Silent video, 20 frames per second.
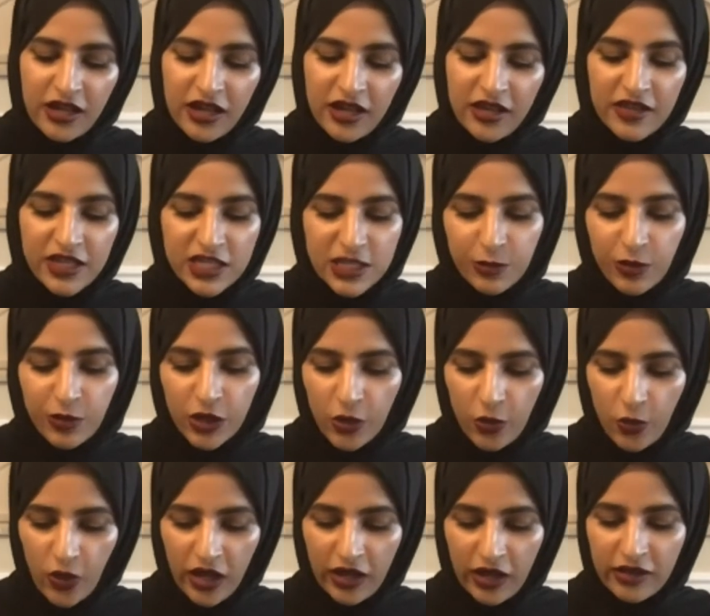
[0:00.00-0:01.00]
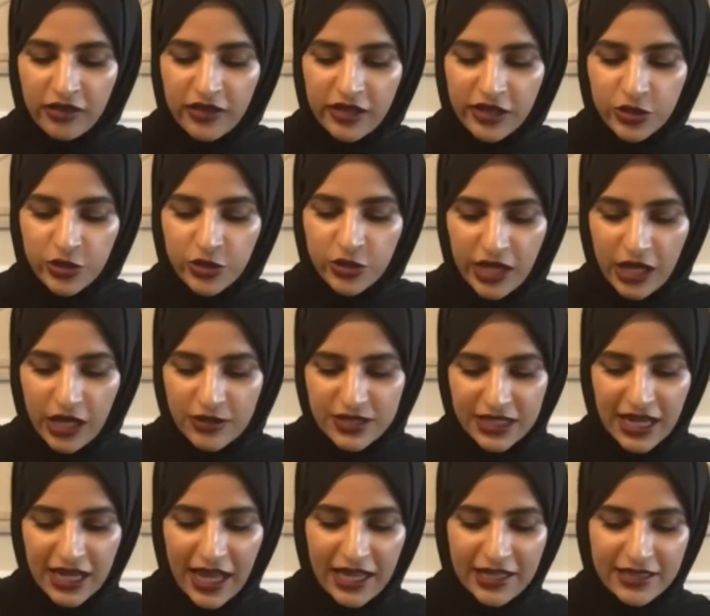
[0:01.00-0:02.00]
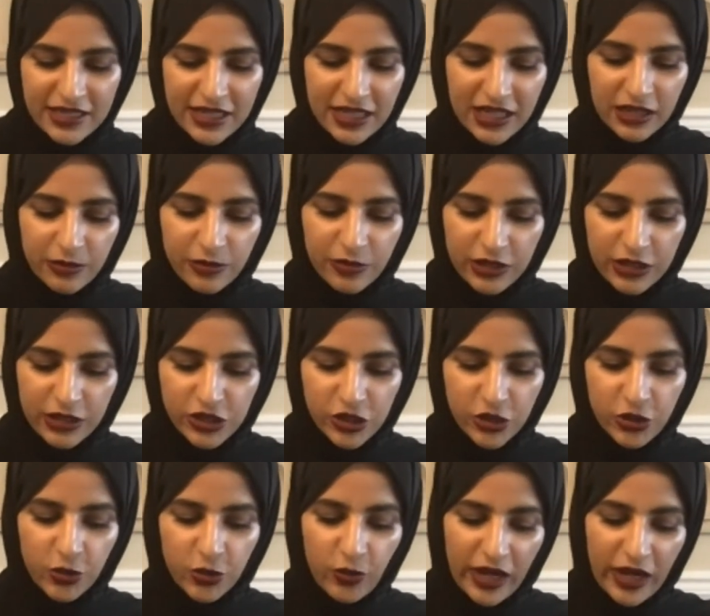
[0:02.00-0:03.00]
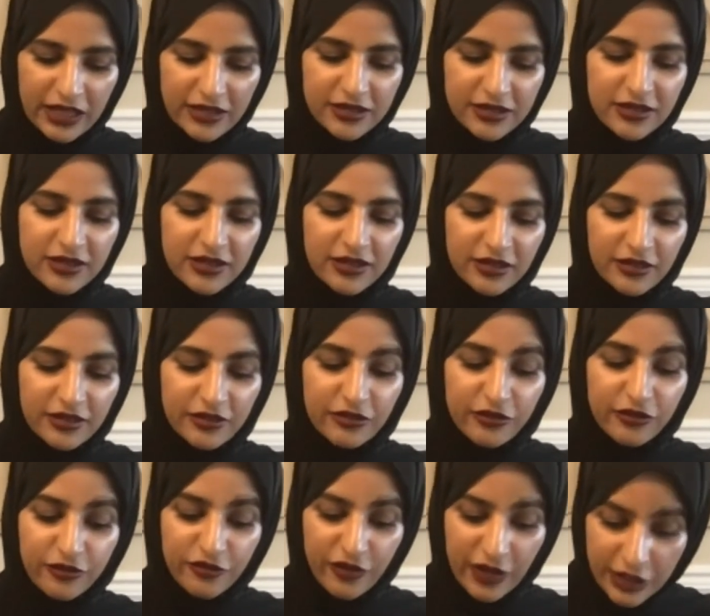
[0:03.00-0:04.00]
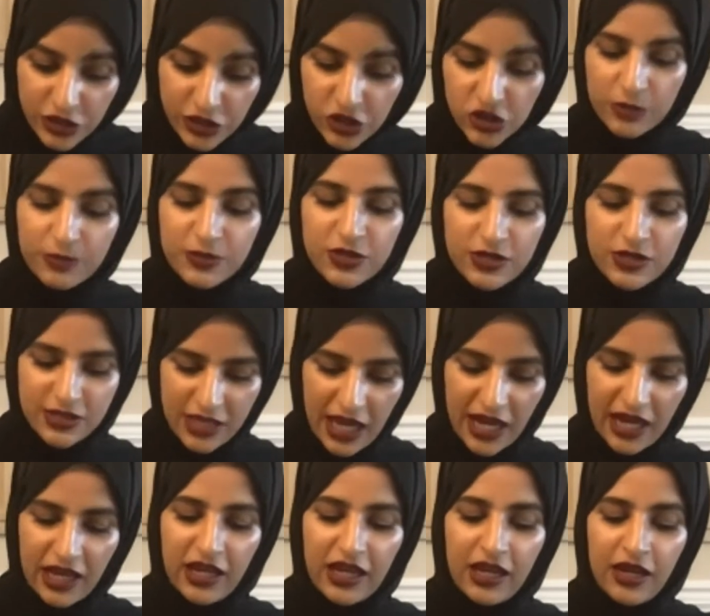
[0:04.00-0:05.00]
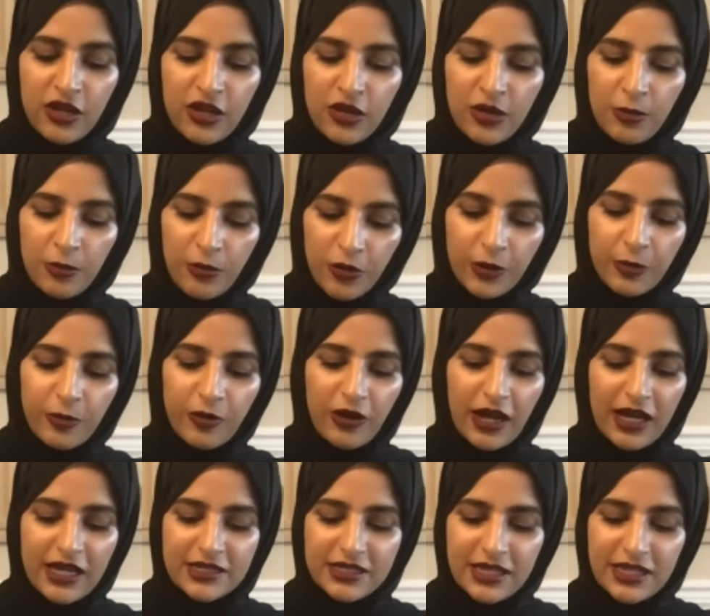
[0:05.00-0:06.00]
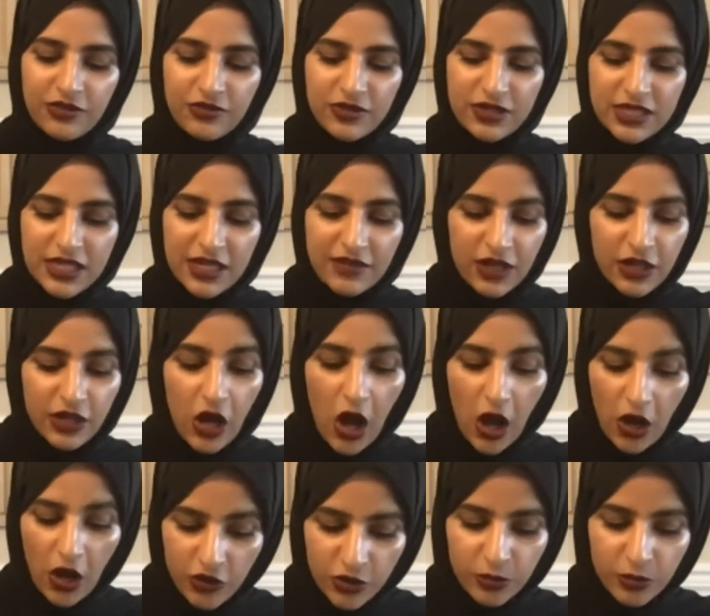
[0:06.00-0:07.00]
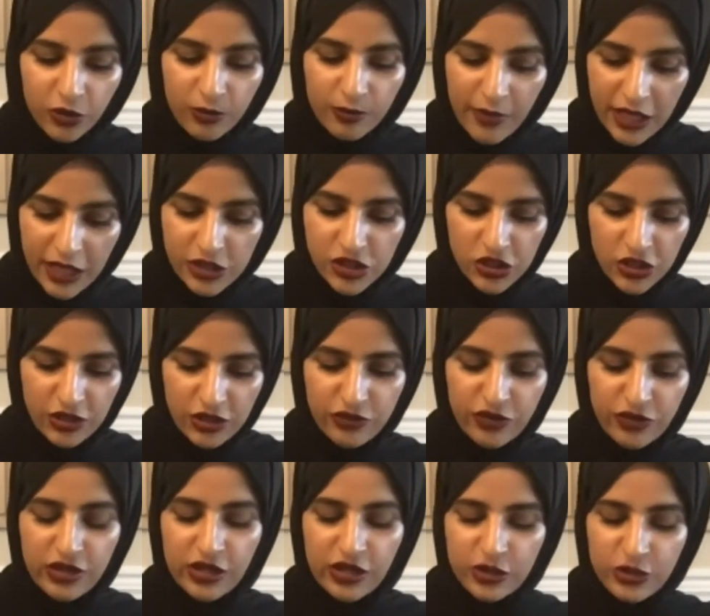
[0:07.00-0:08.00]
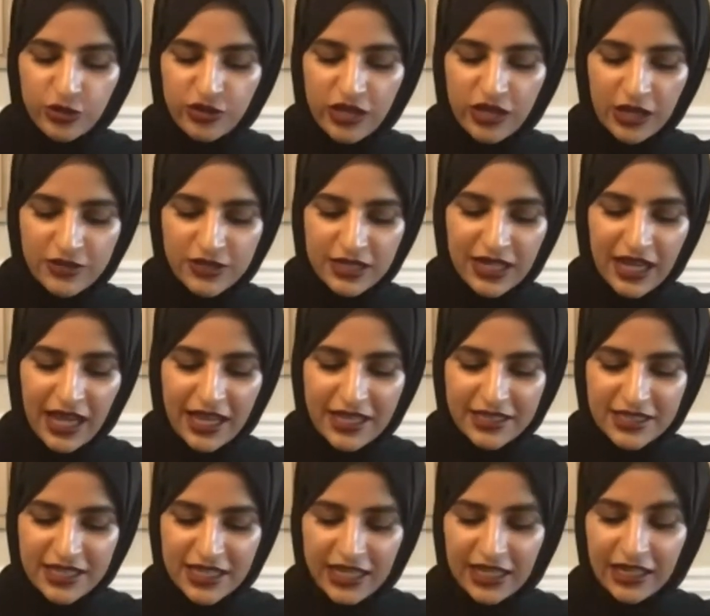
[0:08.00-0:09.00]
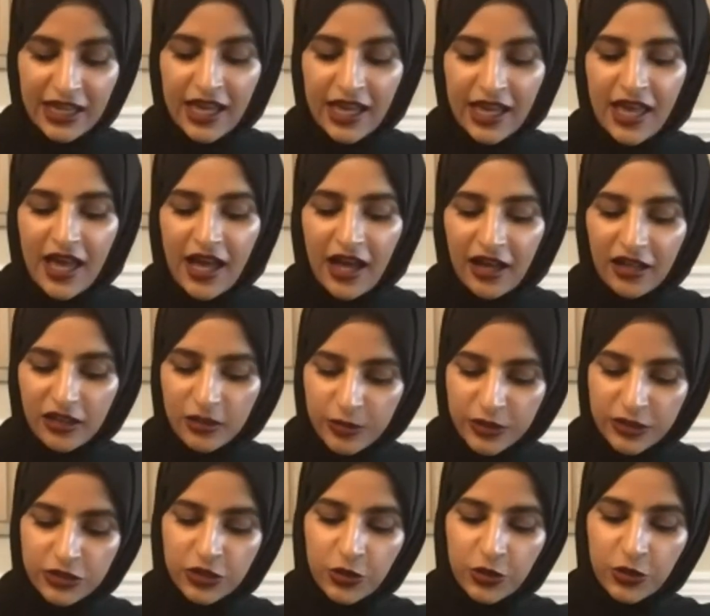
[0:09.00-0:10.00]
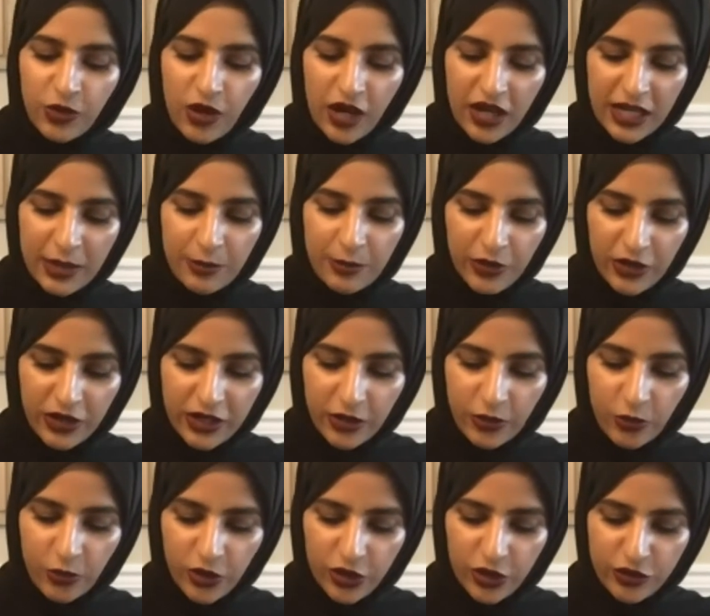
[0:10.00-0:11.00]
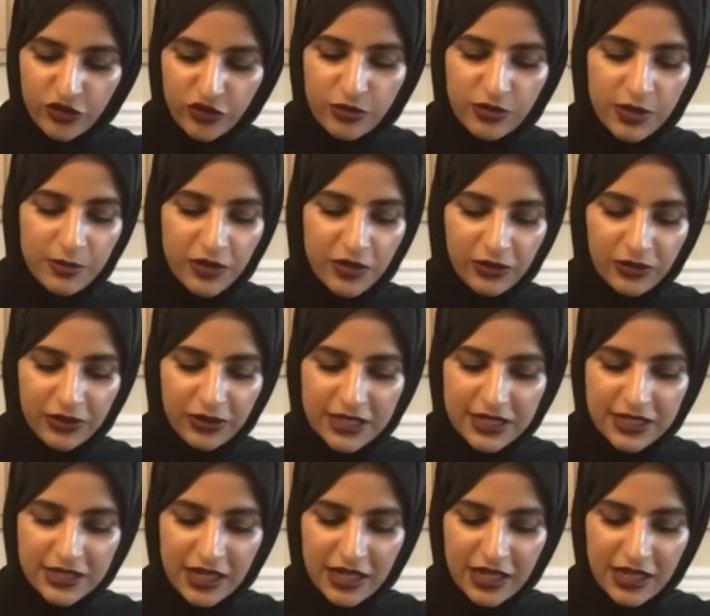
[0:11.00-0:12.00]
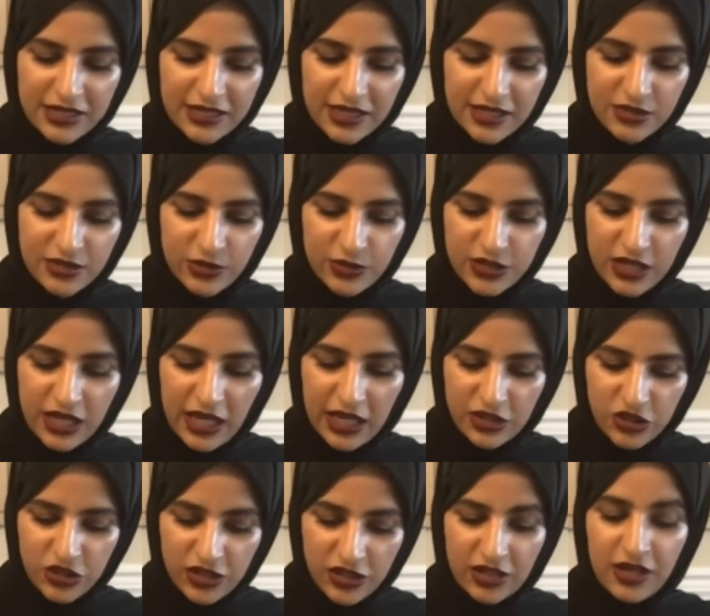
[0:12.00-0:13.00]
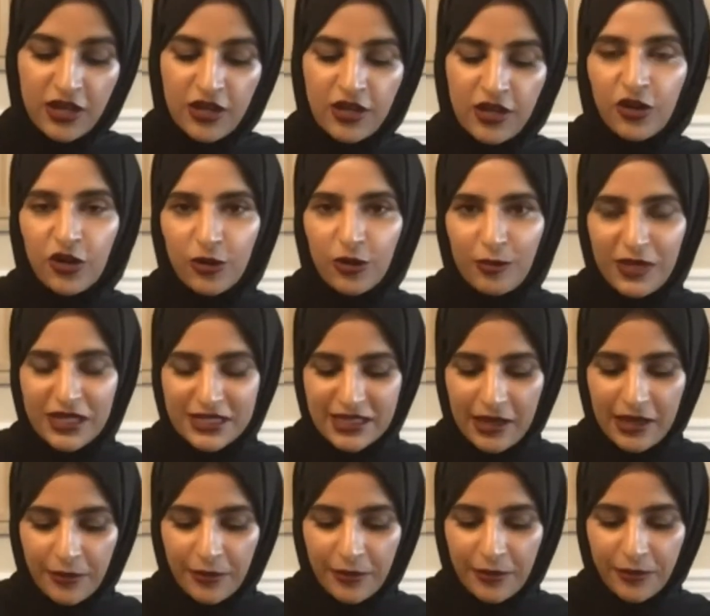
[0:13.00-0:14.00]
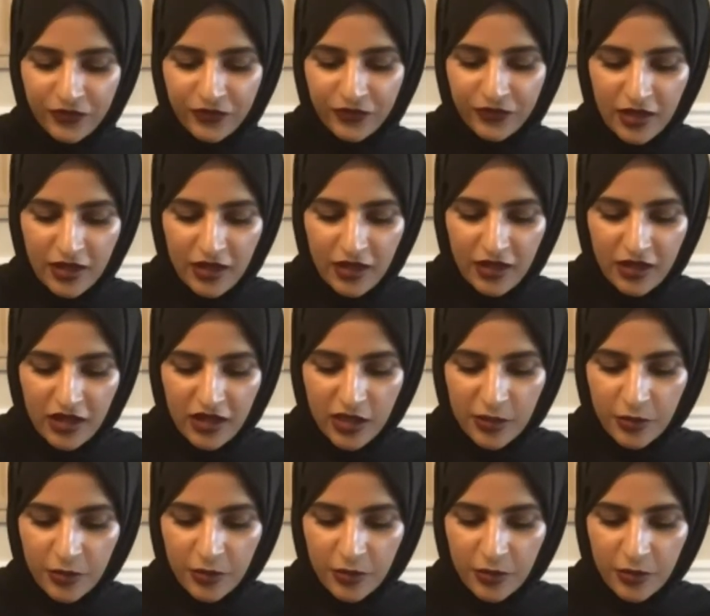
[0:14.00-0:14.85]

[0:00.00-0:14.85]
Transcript: This book won the 2018 British Kuwait Friendship Society Book Prize and received an honorable mention for the 2018 Albert Hourani Book Award from the Middle East Studies Association, or MISA. The